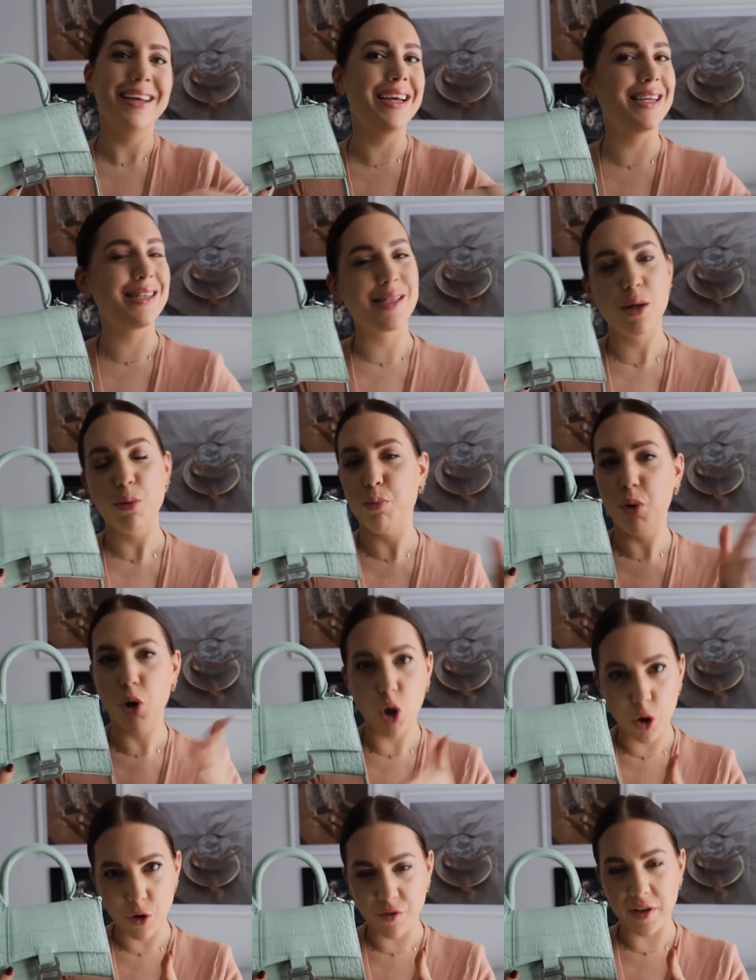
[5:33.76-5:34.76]
It's
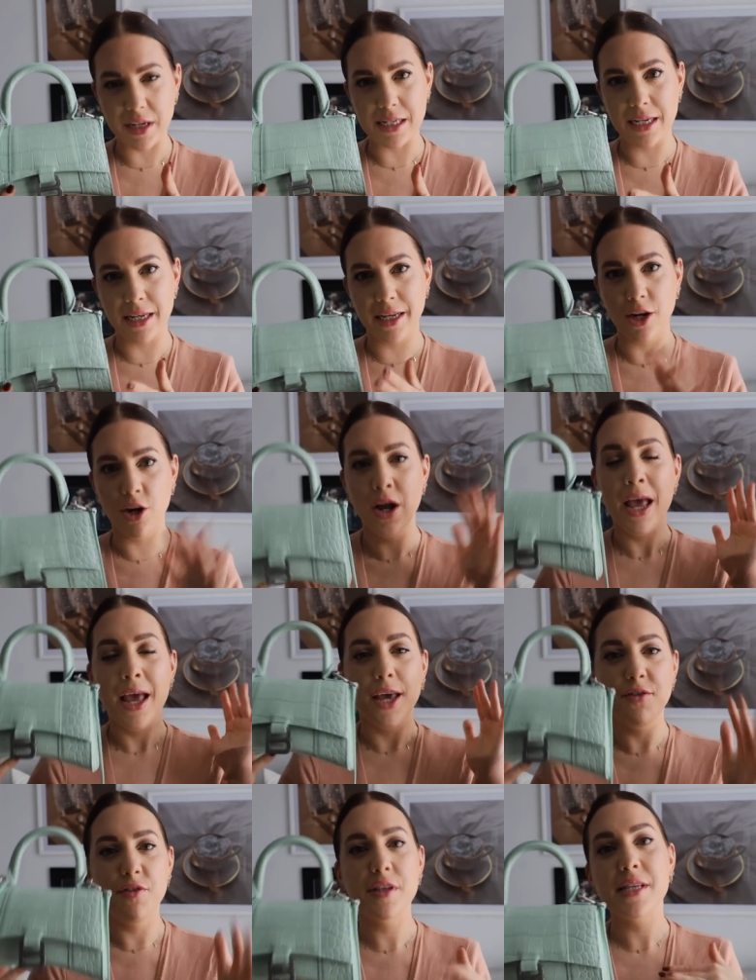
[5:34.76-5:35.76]
perfect in here.
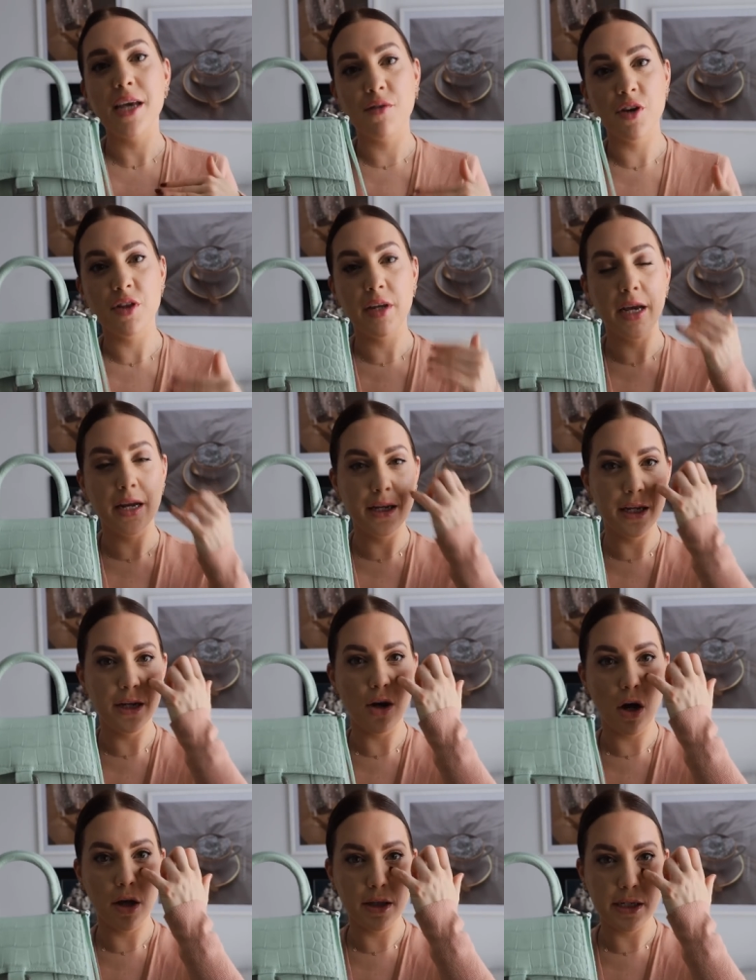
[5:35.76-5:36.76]
It fits everything I
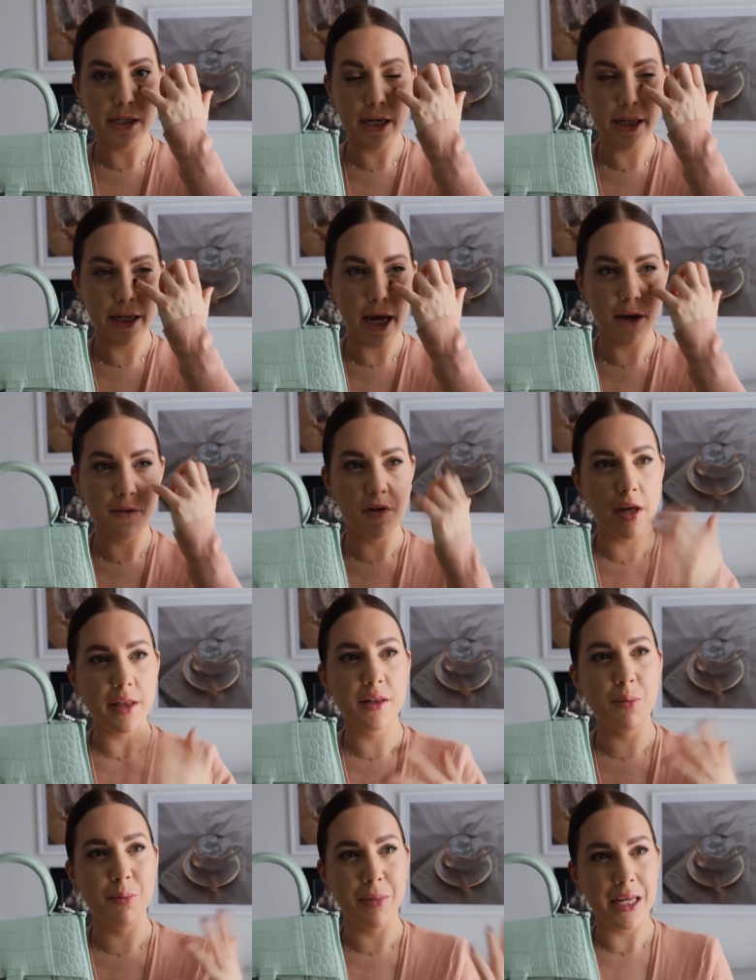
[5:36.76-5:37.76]
need on the daily. I
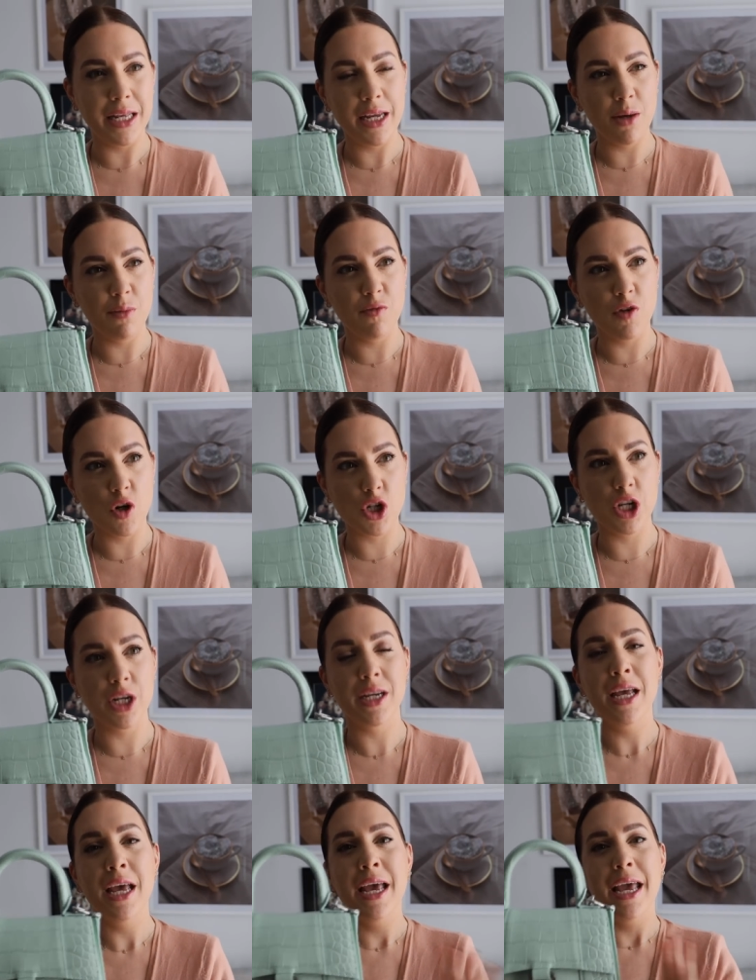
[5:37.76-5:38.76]
find the medium
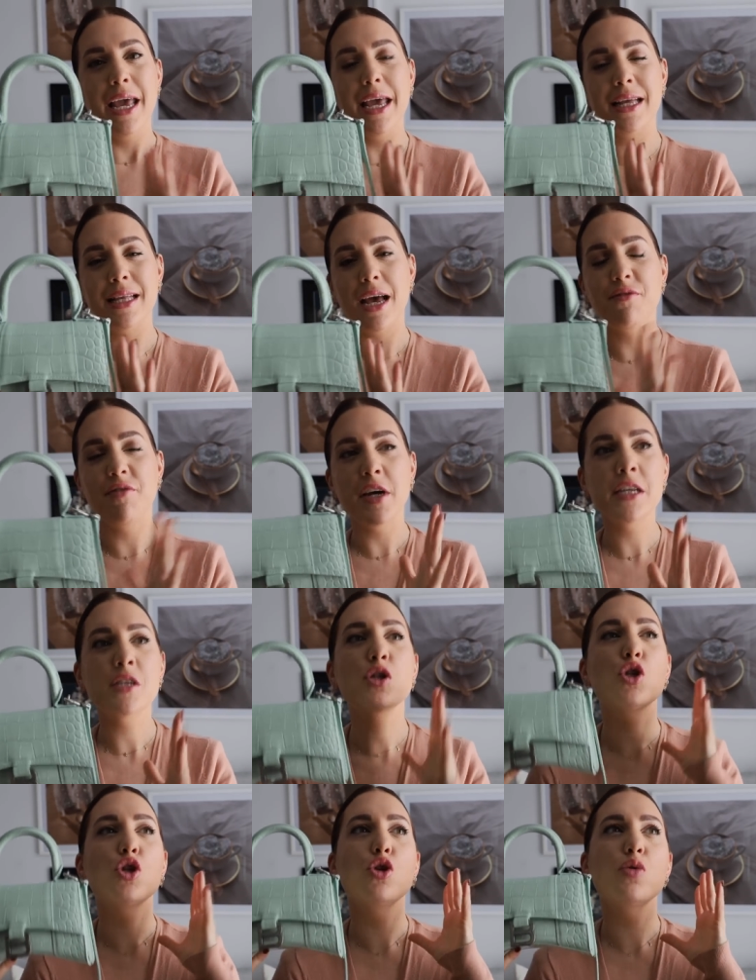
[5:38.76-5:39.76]
version, it, I find
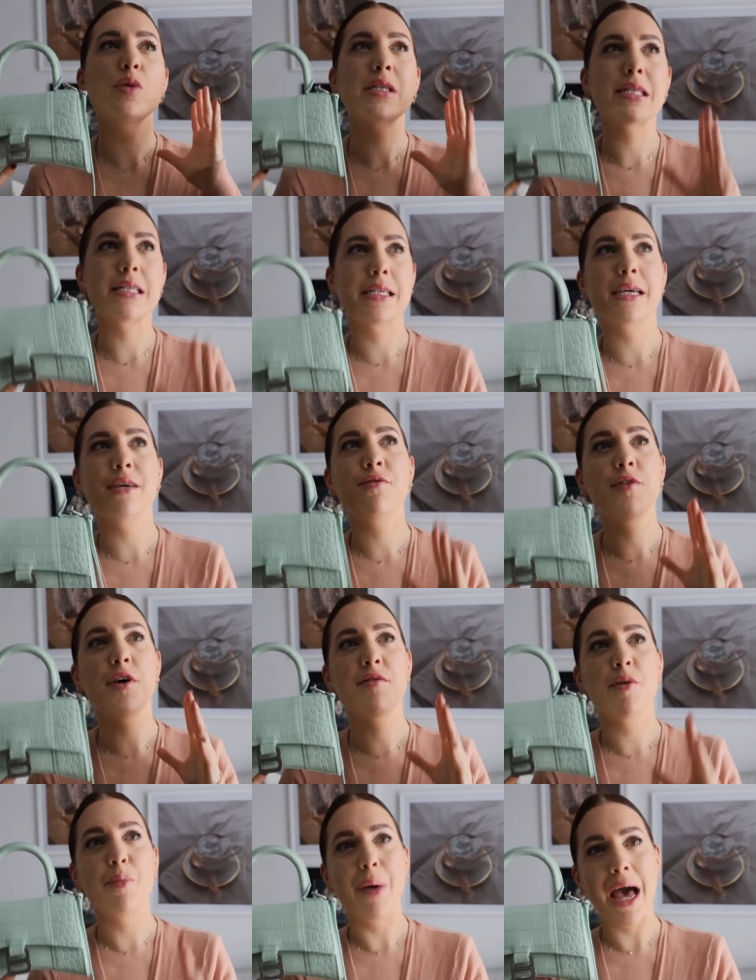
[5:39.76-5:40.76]
it's too stiff
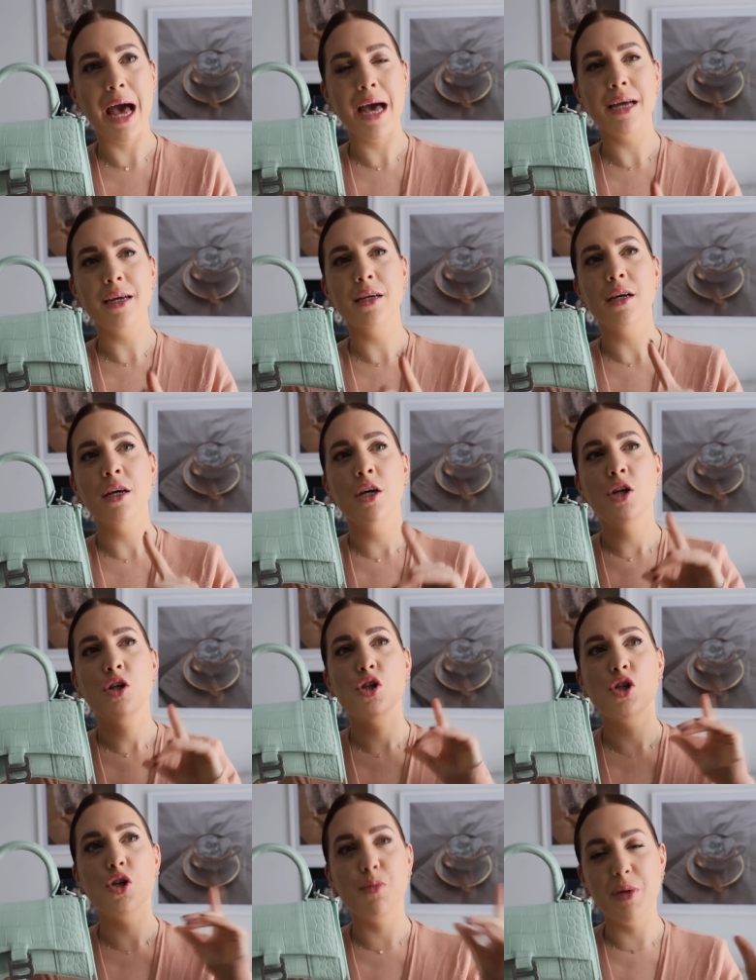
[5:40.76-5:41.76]
of a bag
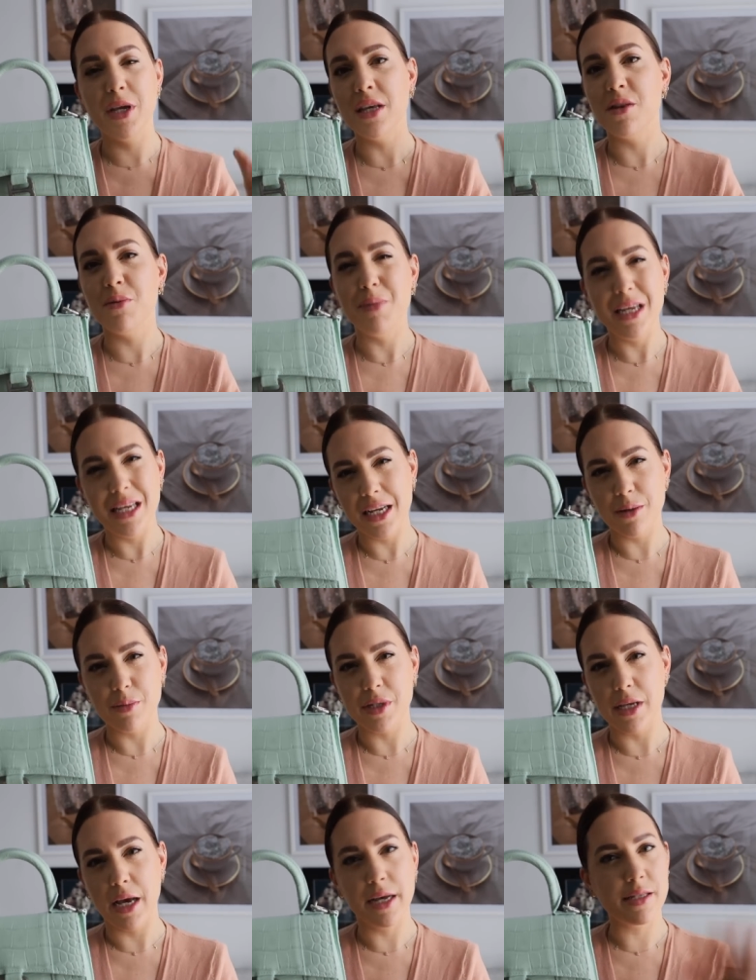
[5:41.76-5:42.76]
to be in the medium
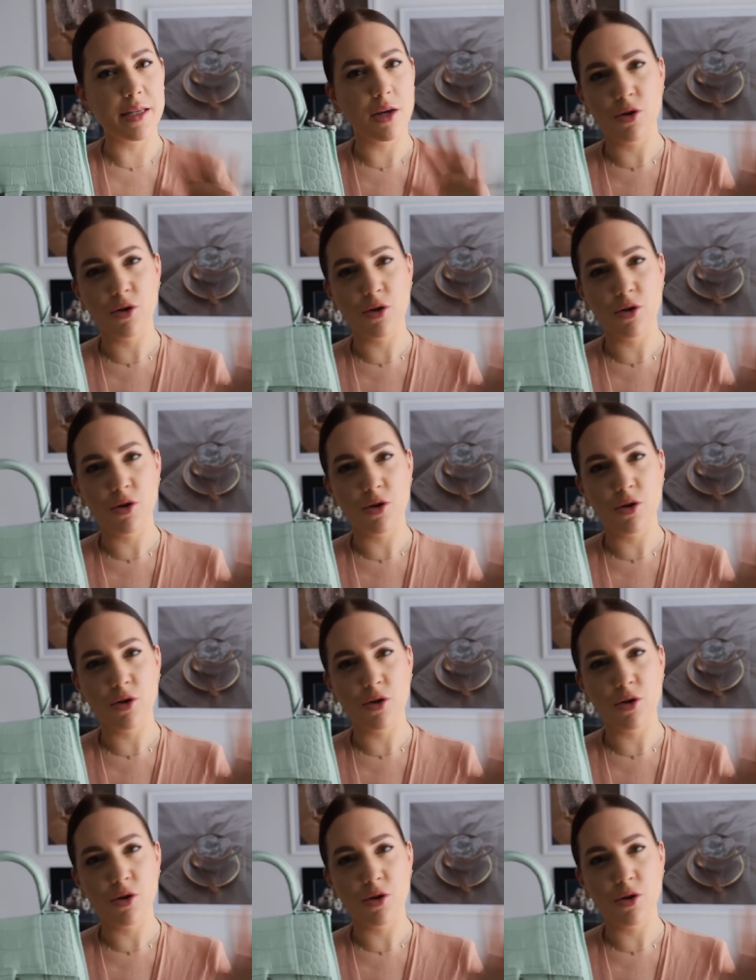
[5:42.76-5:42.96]
size.